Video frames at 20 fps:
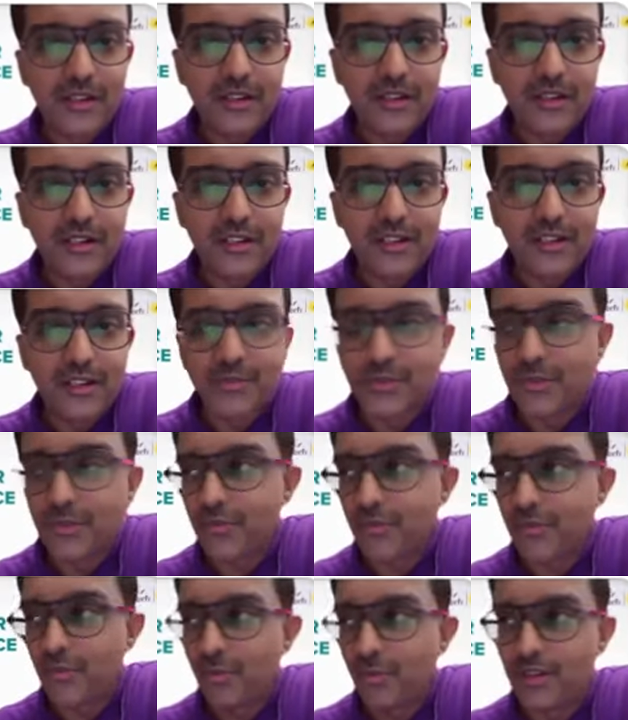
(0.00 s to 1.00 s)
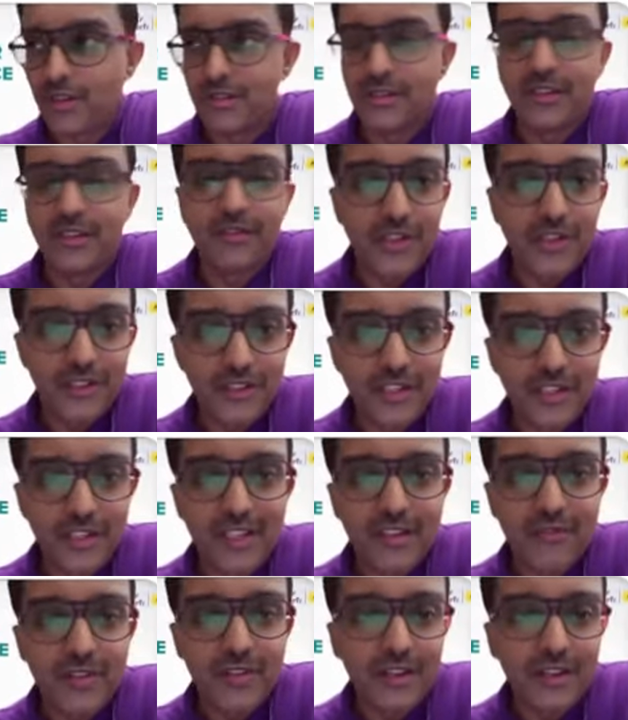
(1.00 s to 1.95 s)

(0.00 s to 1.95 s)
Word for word: Uh, in terms of what is the differentiating